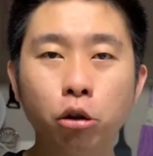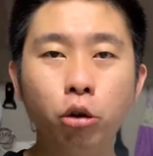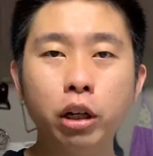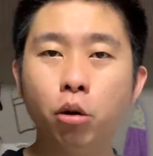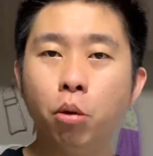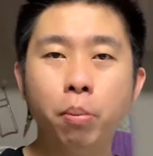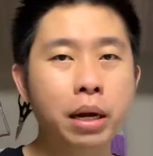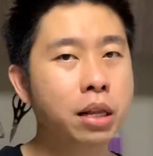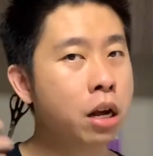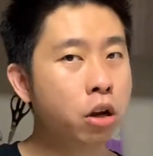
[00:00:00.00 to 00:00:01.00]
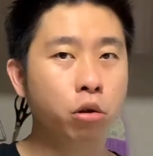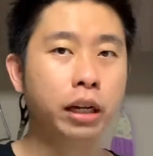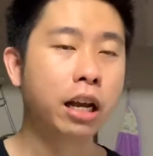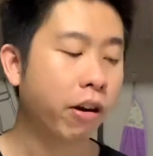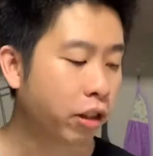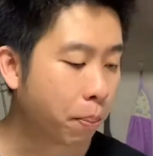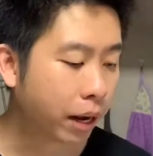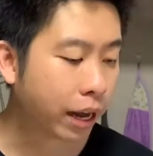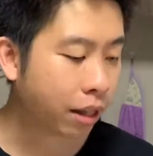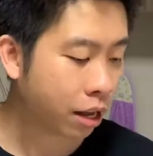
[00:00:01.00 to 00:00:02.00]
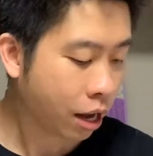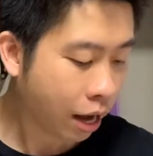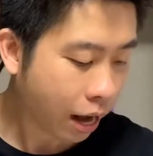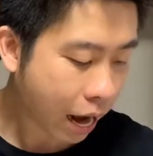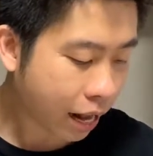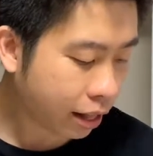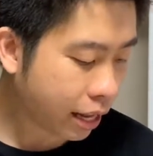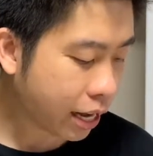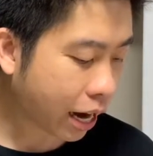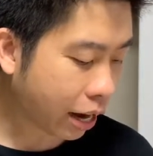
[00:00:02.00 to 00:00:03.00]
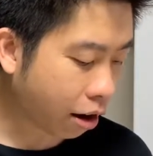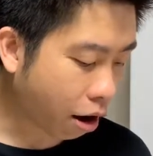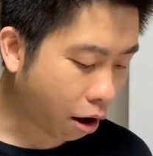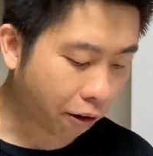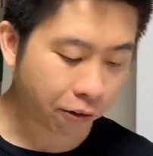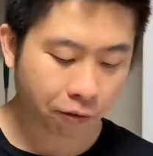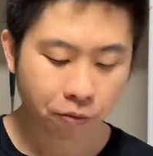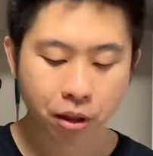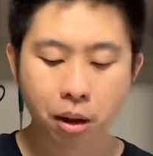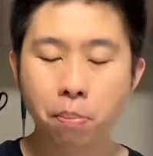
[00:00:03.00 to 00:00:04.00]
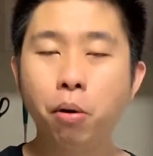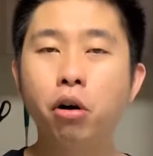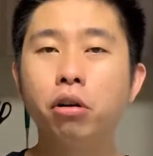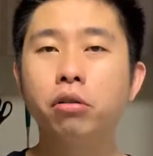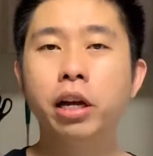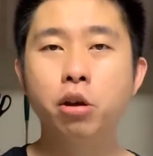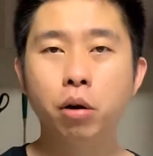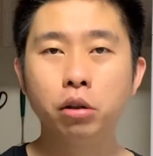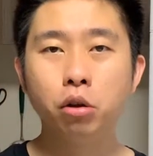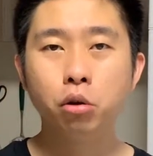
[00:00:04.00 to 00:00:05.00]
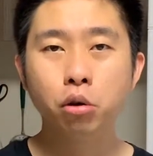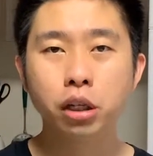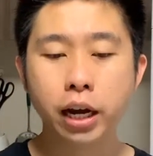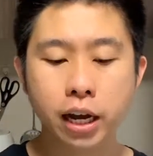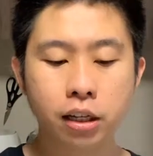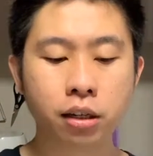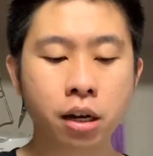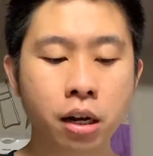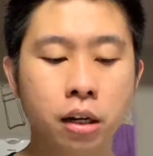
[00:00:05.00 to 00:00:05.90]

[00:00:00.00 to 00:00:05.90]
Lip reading: to it the moment you take it off the packet. And the kind of pork that you want to use is